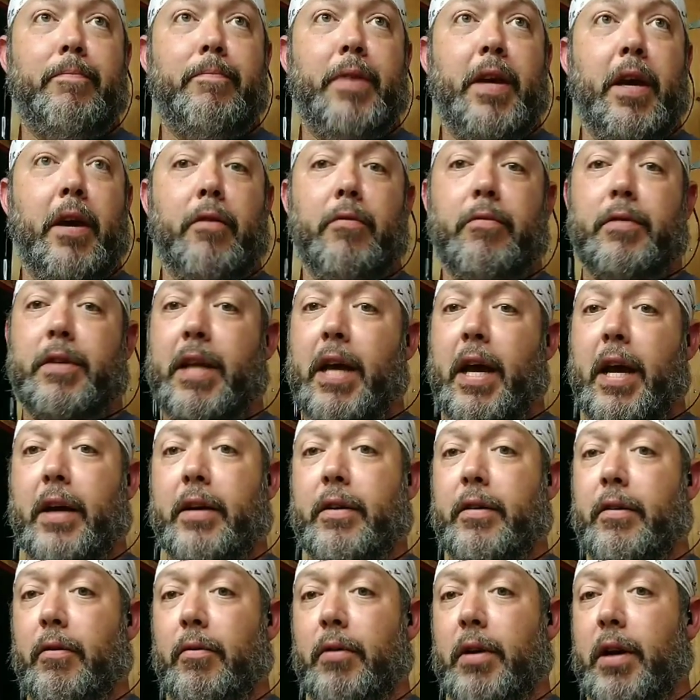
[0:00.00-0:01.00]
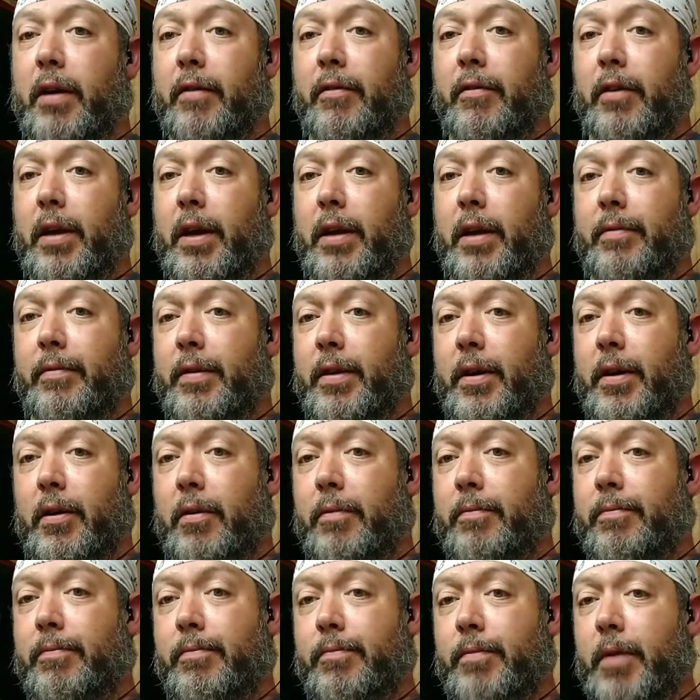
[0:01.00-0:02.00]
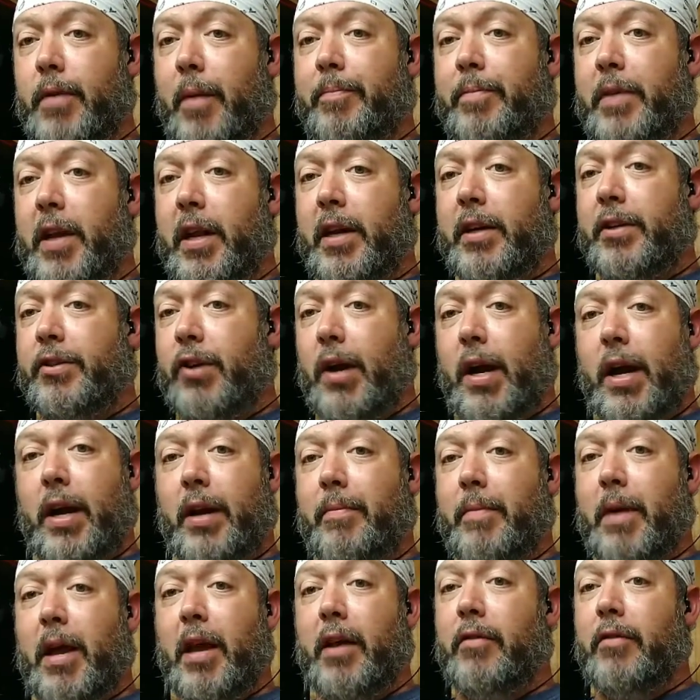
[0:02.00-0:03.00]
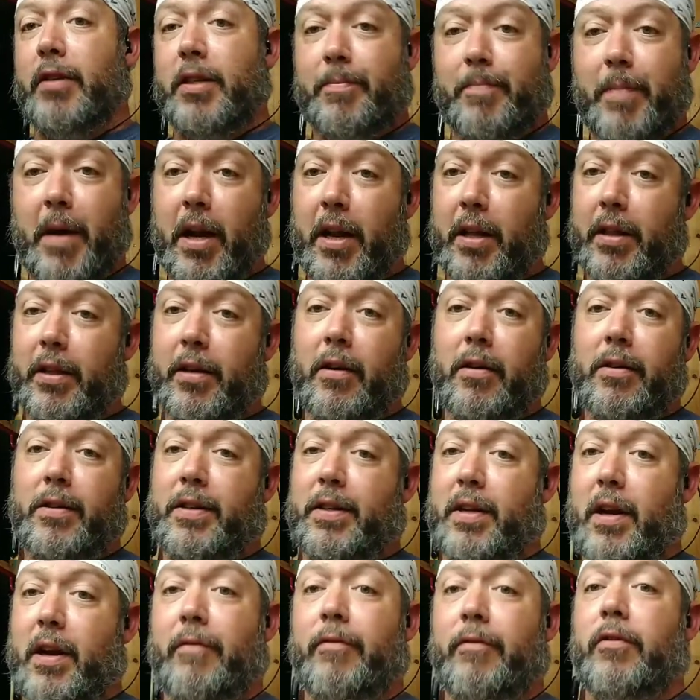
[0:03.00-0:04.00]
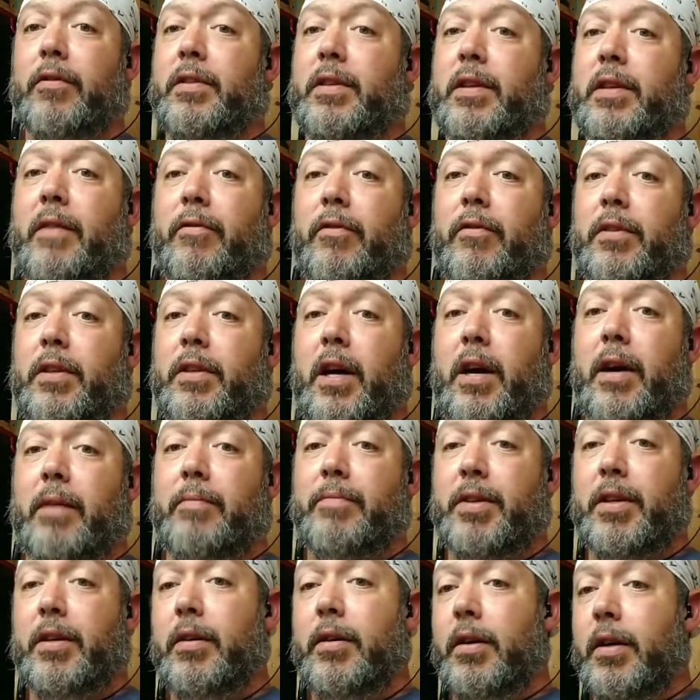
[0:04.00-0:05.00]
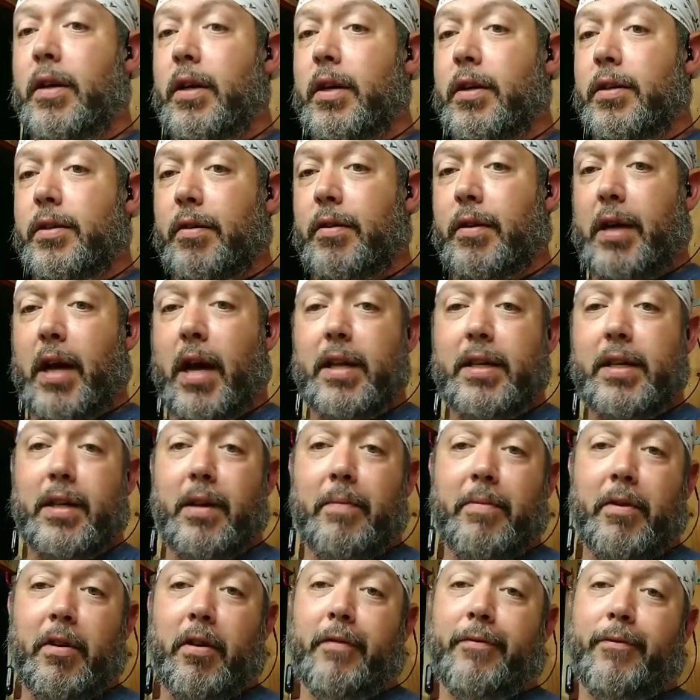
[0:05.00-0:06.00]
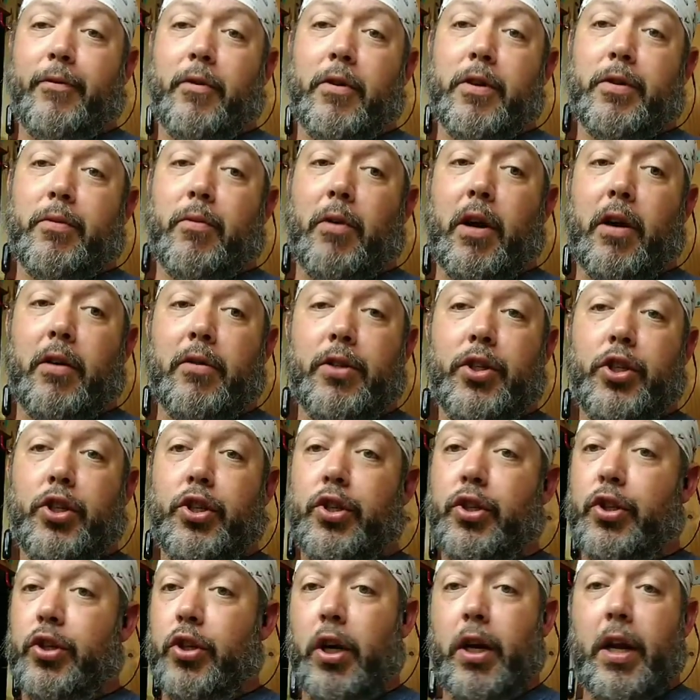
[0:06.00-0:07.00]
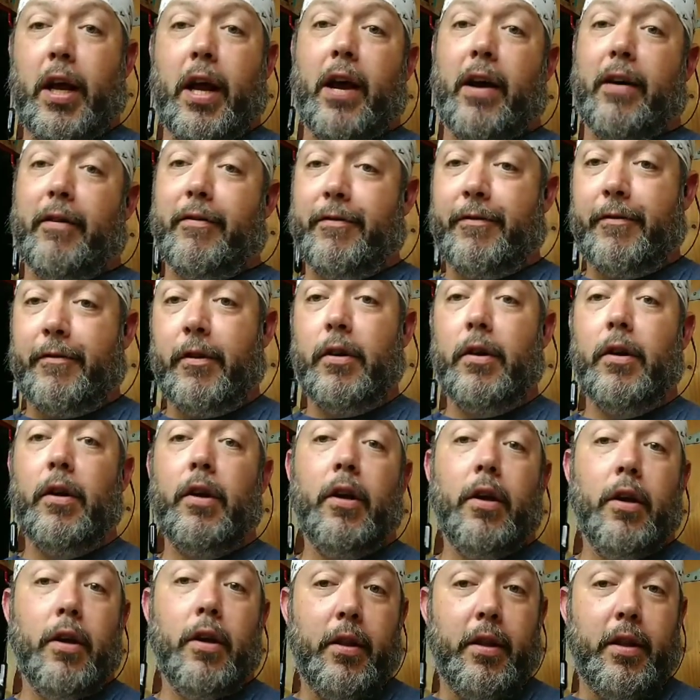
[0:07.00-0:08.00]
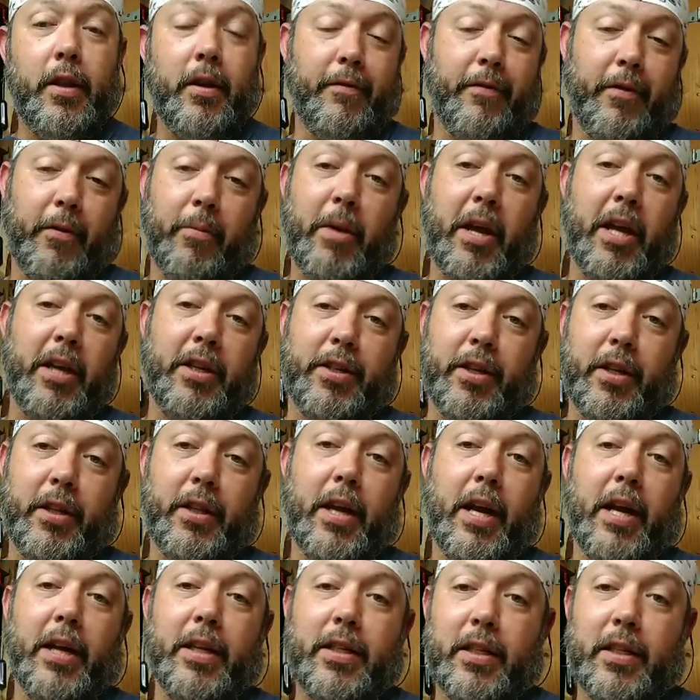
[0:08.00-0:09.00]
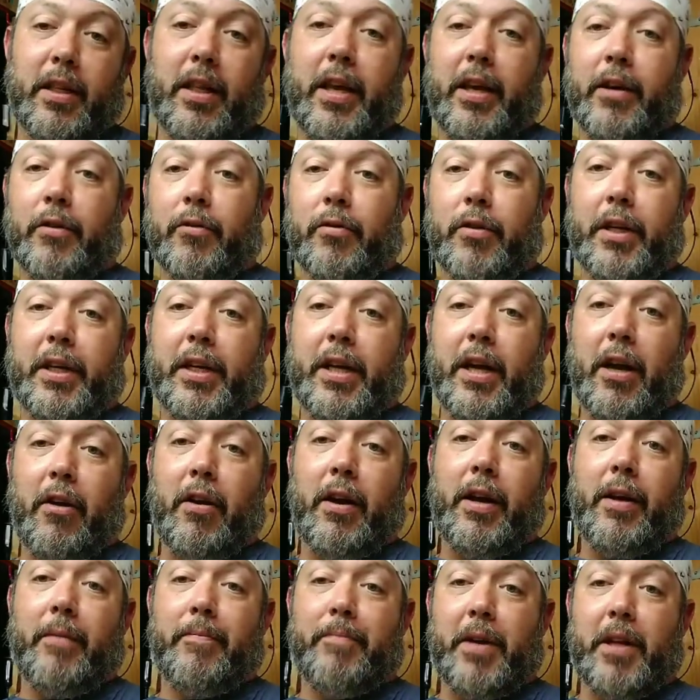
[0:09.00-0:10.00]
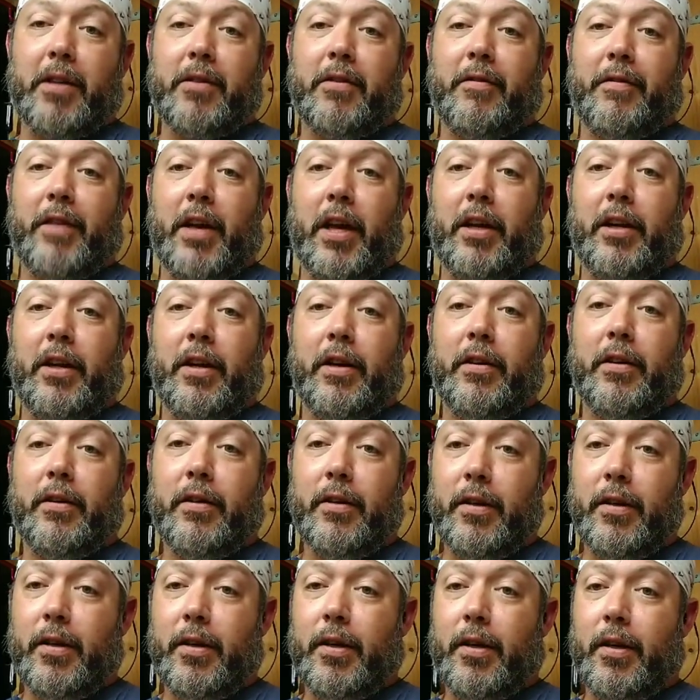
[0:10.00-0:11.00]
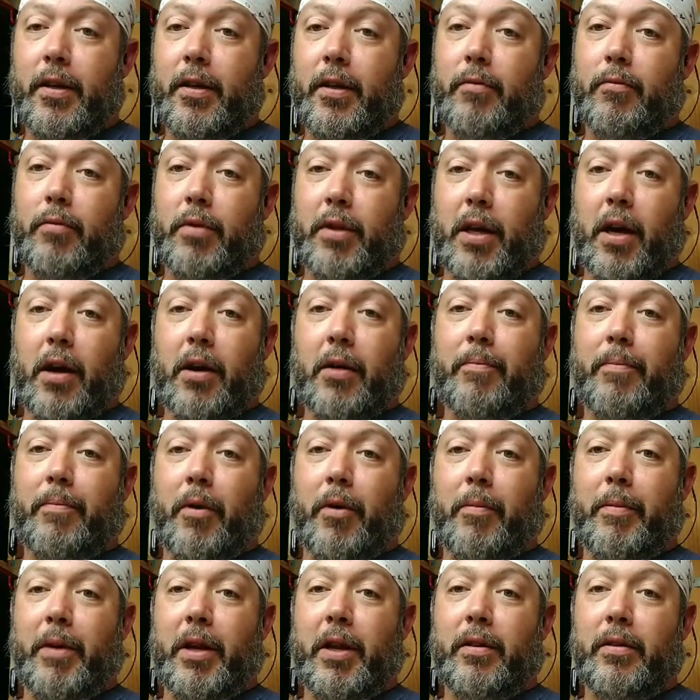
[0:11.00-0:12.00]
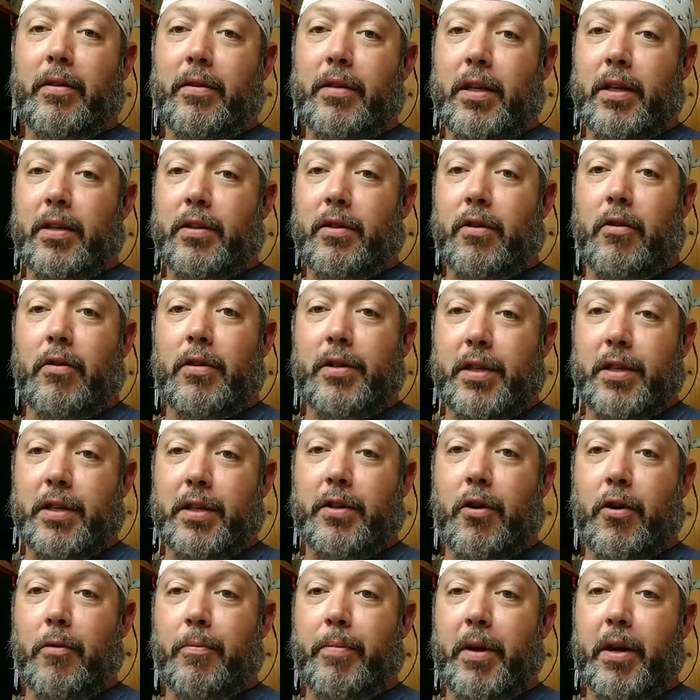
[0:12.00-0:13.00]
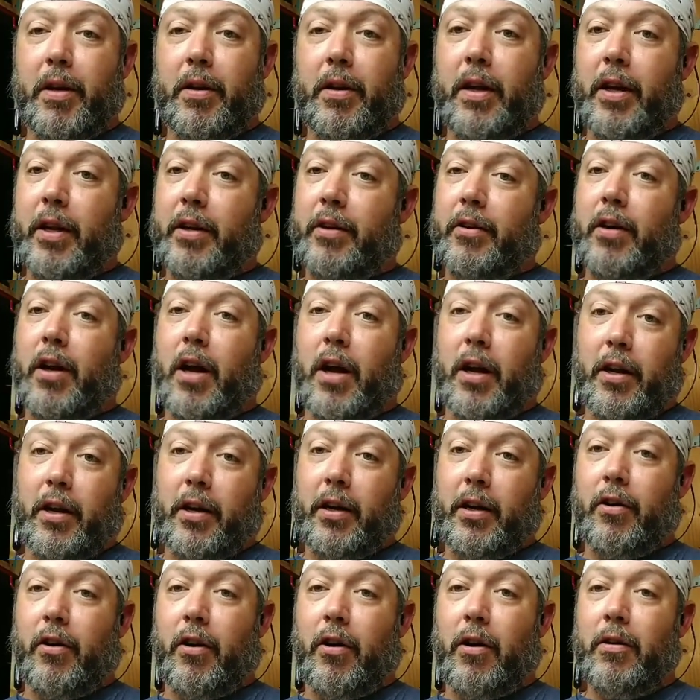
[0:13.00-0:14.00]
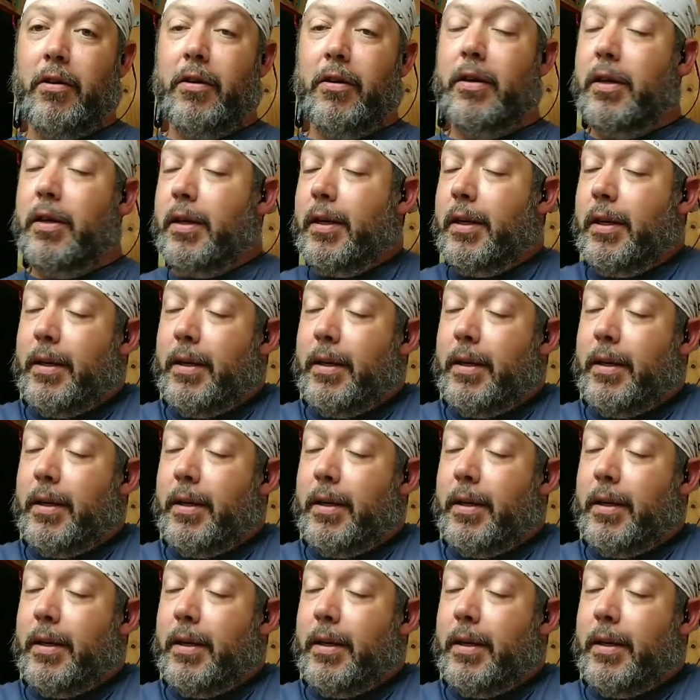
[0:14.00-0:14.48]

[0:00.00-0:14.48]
MPO Tech or whatever, their updated training manual. It's been in there several times. So guys that have been on the force a while should have the information that it's legal to carry in Pennsylvania without a permit as long as it's open and you're not in a car.